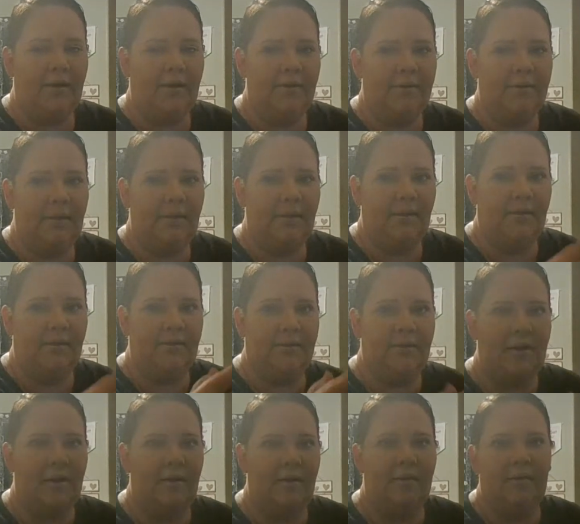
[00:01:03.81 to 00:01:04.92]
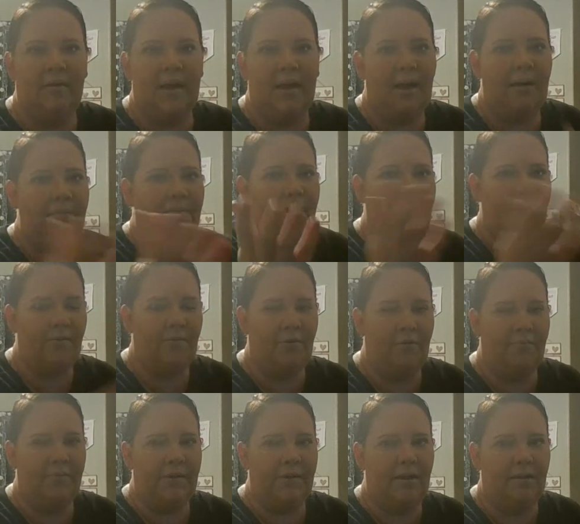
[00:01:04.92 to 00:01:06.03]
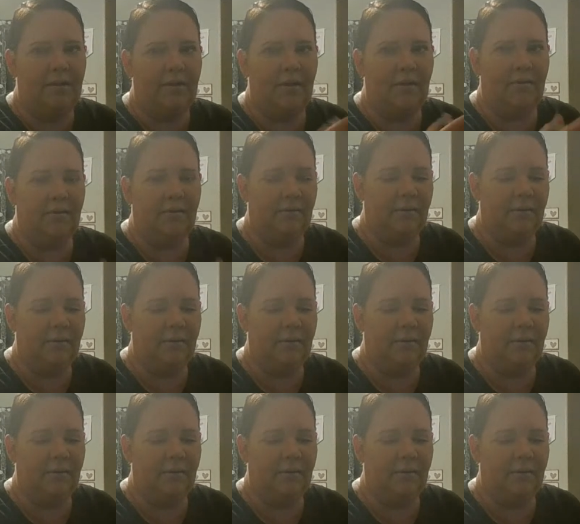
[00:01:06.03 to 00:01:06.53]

Because it's not, I bet I won't be on long.